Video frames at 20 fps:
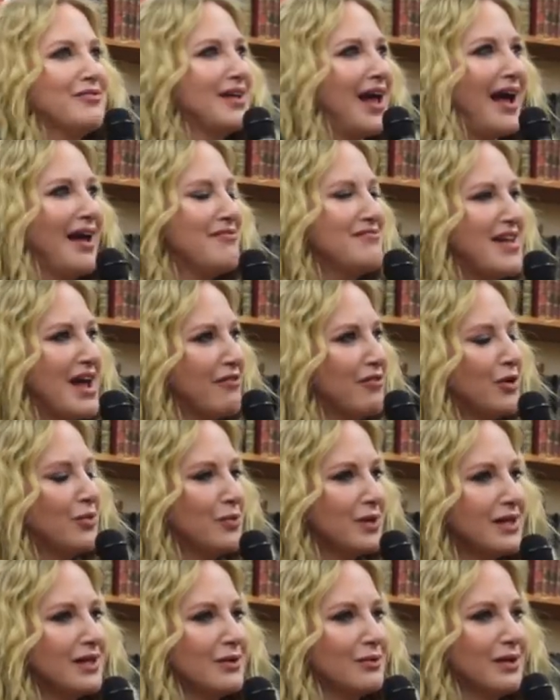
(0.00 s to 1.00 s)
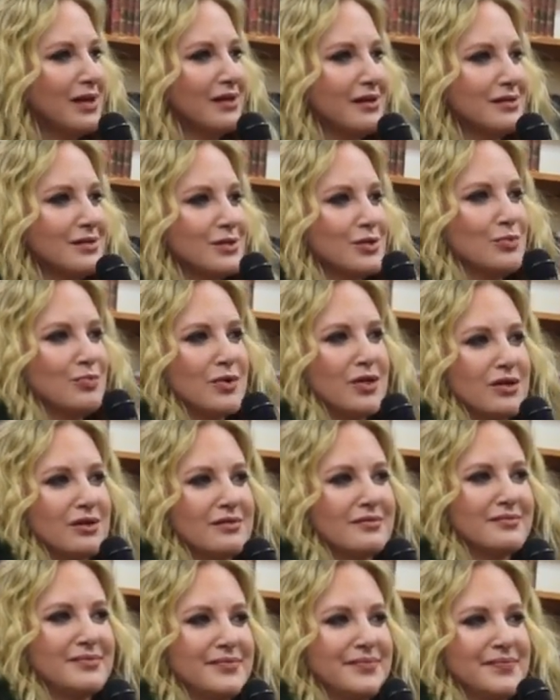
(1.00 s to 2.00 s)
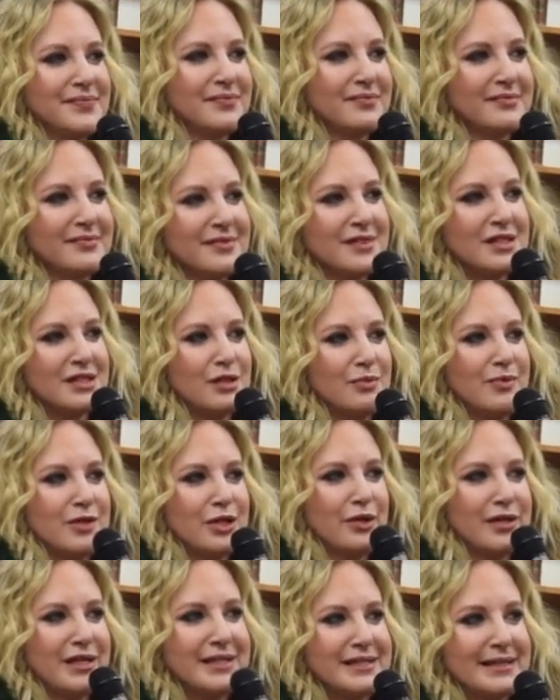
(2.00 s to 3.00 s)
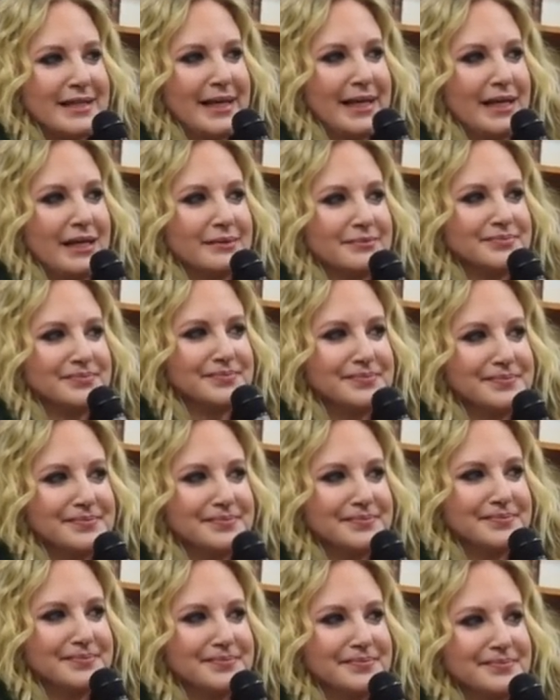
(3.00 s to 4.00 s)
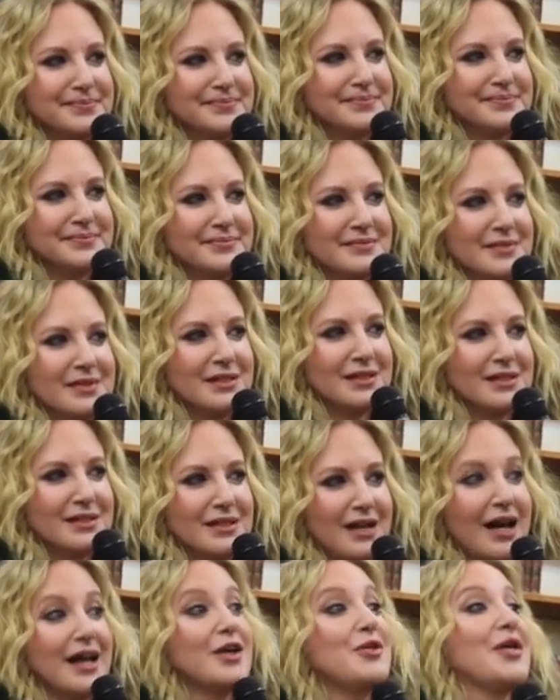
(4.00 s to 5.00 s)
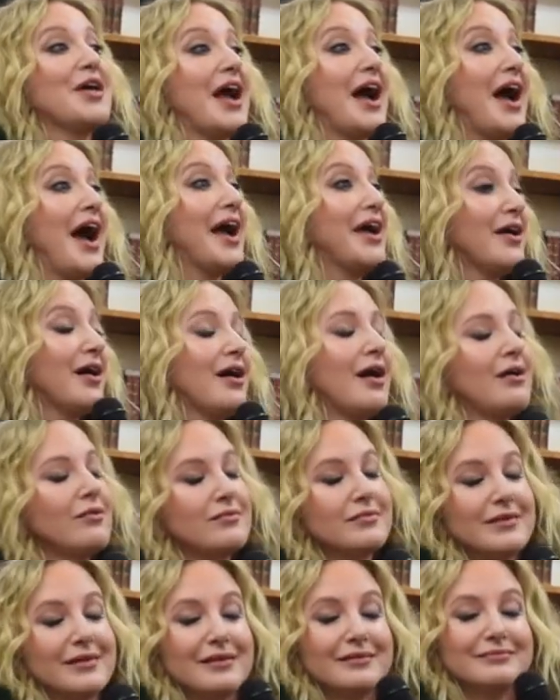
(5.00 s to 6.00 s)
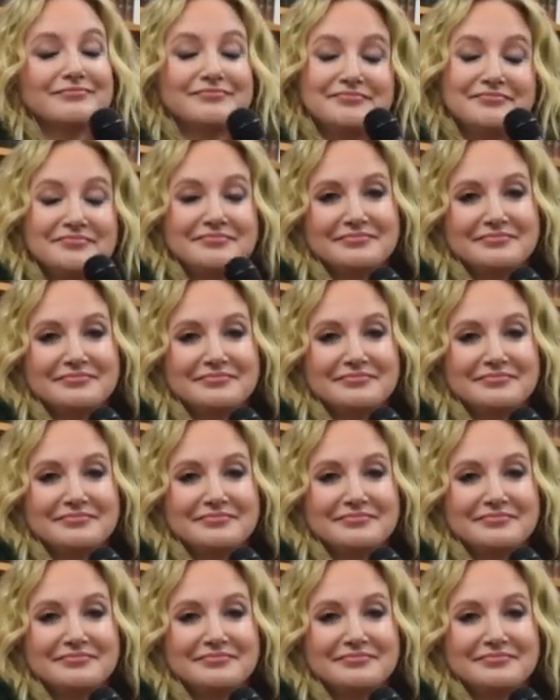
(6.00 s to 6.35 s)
I've never really written a super, super dirty thing. You think I mean...